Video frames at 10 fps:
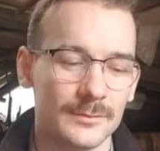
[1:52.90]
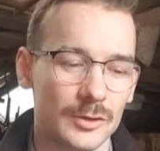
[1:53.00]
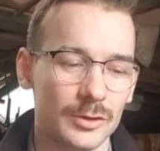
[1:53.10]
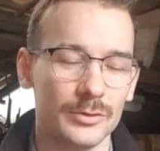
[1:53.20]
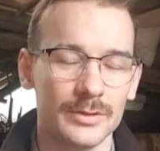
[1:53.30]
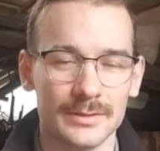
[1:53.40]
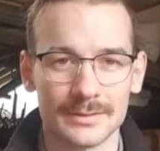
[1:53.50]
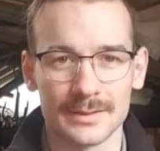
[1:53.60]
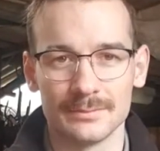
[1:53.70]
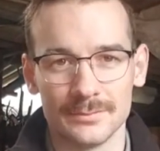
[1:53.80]
glue and
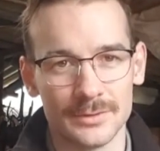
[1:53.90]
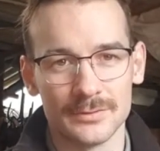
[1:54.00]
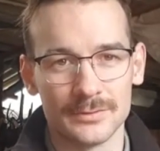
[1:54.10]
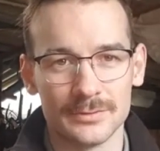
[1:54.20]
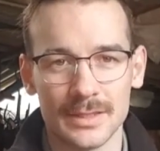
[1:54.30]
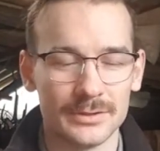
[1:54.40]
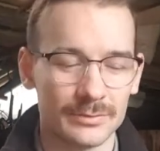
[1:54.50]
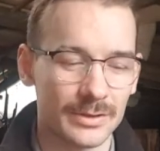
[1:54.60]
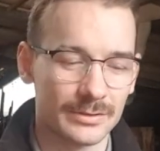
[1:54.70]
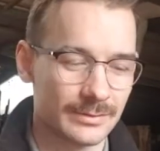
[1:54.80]
some beautiful edge
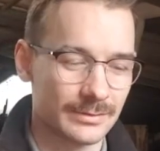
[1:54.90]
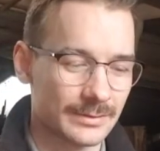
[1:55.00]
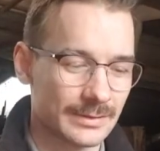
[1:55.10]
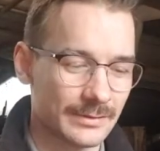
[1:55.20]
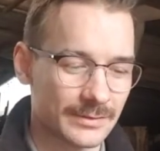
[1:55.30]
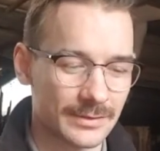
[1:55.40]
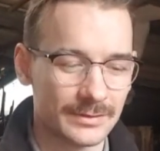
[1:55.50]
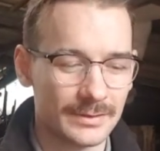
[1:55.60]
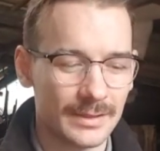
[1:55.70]
work and that sort of stuff. So